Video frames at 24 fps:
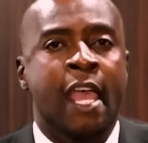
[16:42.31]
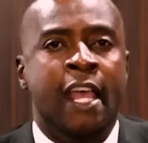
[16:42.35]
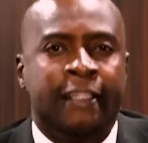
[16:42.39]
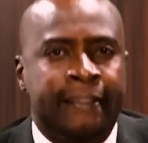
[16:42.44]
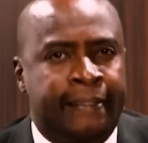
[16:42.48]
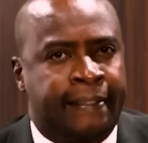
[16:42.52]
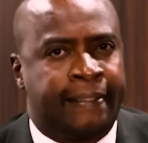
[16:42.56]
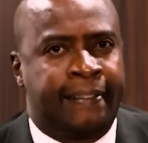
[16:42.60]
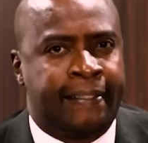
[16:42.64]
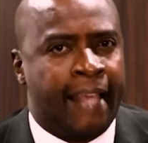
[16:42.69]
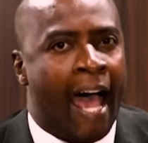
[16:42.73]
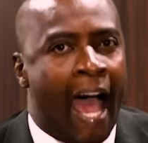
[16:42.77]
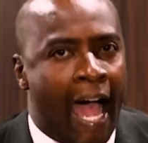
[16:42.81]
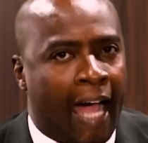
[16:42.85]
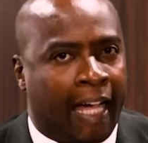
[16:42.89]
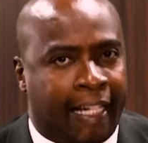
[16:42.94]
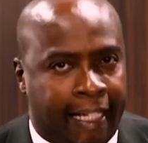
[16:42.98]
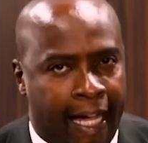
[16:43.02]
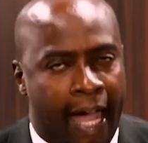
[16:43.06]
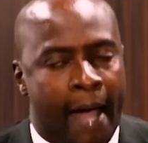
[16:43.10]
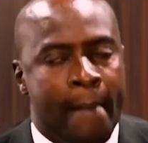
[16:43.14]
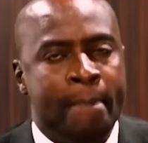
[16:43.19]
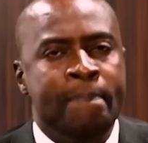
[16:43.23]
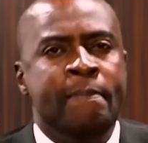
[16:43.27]

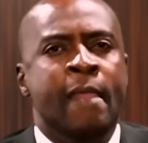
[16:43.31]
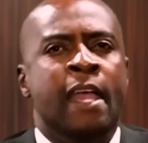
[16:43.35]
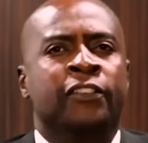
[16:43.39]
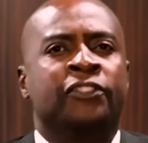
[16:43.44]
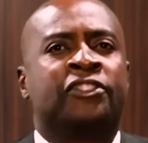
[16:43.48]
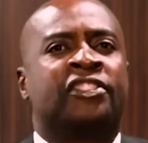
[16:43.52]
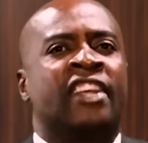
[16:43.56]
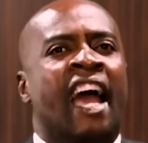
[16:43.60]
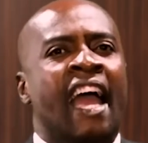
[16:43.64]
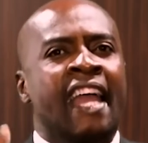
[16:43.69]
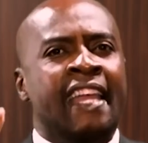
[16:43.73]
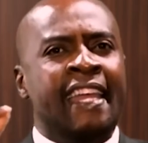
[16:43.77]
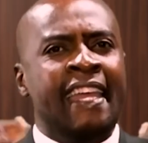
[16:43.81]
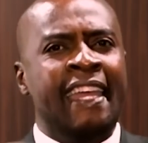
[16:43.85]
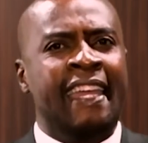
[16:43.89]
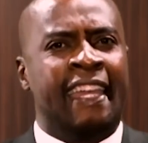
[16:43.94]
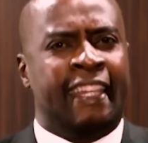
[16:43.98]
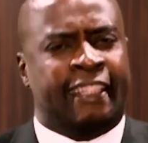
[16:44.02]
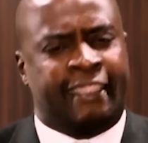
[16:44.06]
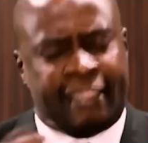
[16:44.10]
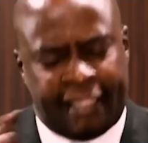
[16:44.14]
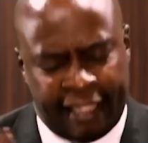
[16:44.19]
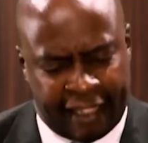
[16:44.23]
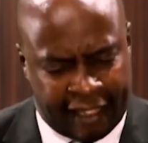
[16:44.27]
Saka
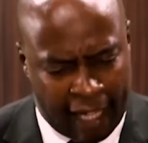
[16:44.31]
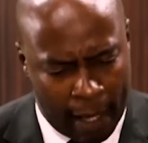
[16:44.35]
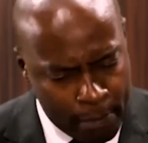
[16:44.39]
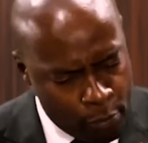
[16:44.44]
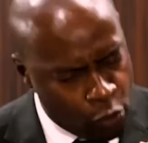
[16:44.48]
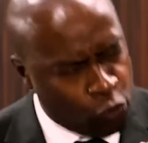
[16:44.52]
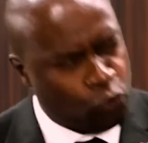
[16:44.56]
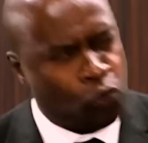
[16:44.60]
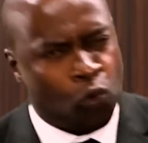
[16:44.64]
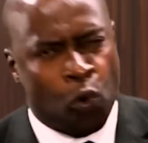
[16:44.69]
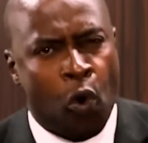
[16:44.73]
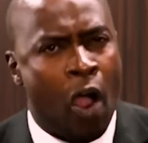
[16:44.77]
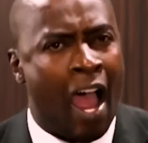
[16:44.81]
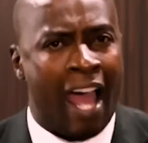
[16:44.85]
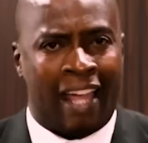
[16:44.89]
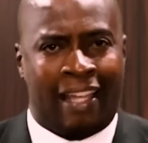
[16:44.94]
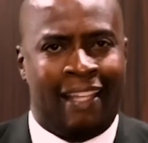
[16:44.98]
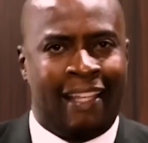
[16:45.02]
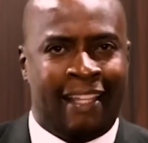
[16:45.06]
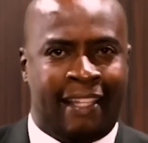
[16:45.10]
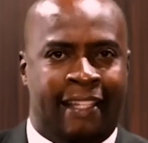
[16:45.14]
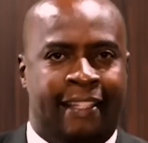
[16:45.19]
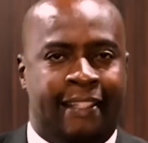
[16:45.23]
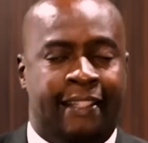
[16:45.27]
zvaitika mungua
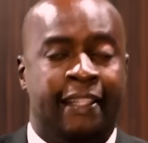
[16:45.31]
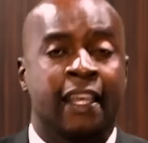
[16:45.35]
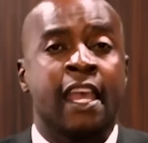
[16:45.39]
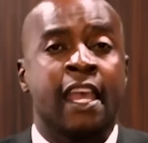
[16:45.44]
ii.